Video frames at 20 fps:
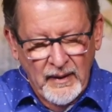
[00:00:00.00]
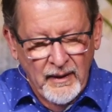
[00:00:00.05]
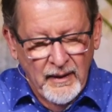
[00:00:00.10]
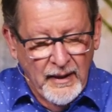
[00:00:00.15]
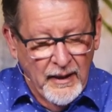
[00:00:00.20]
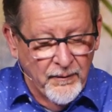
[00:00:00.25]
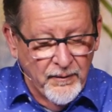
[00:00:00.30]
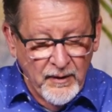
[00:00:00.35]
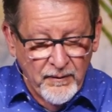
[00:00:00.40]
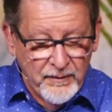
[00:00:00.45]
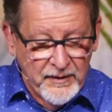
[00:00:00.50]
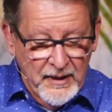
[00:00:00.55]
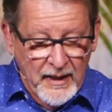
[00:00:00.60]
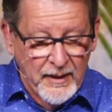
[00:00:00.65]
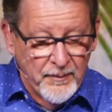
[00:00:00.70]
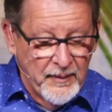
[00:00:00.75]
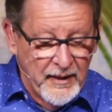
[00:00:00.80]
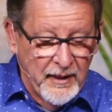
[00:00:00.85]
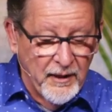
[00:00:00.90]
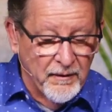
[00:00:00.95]
Every
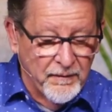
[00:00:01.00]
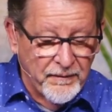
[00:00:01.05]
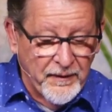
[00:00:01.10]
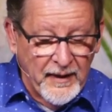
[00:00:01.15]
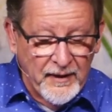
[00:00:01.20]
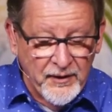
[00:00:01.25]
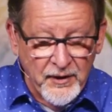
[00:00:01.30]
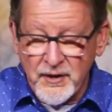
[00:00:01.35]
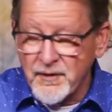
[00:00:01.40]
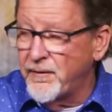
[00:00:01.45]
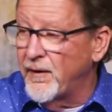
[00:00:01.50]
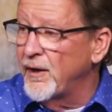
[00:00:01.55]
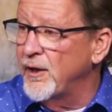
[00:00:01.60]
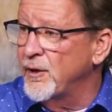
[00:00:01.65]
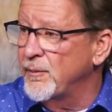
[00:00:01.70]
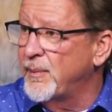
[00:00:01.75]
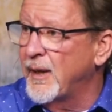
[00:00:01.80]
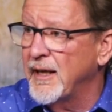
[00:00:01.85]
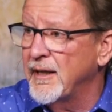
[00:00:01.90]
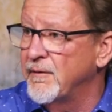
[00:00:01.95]
time here, faith is
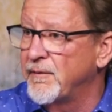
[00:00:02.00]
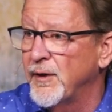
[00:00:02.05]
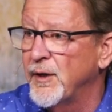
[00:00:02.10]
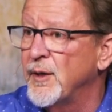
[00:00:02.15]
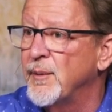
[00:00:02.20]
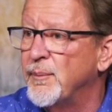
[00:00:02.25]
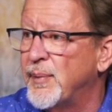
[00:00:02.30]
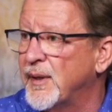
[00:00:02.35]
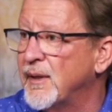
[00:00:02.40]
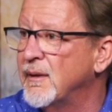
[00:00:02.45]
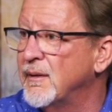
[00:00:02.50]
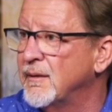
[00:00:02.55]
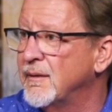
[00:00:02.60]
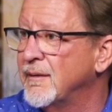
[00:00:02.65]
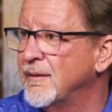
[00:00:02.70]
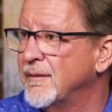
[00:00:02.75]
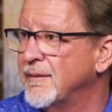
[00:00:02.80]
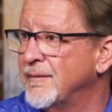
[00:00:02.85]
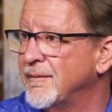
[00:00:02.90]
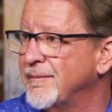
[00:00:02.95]
followed by a verb.
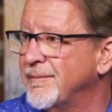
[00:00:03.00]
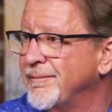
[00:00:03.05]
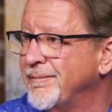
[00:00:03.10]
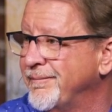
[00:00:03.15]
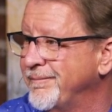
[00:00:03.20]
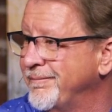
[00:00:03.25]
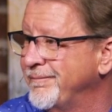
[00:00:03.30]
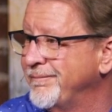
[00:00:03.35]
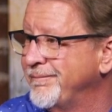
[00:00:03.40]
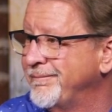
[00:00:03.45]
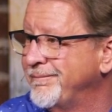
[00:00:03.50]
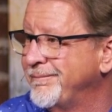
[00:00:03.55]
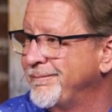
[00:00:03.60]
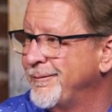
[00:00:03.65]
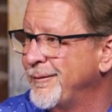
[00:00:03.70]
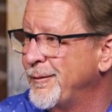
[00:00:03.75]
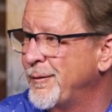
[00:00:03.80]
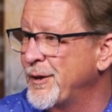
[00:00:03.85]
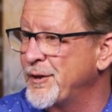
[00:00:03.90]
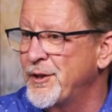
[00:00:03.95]

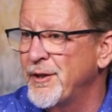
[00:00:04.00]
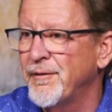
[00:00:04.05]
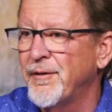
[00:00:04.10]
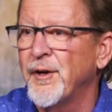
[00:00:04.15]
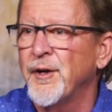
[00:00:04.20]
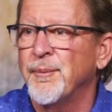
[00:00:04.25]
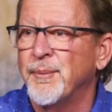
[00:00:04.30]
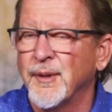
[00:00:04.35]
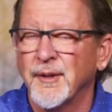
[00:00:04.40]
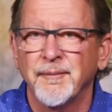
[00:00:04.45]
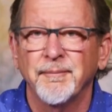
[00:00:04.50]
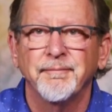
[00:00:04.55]
What's your verb?